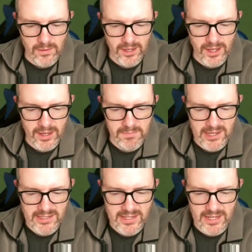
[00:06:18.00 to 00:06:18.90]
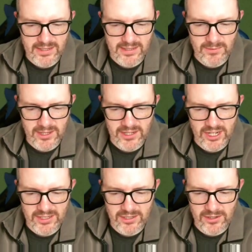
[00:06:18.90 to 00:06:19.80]
Okay, Macias with a
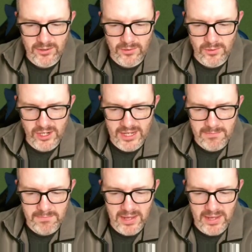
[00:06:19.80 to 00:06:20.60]
chance to knock one in.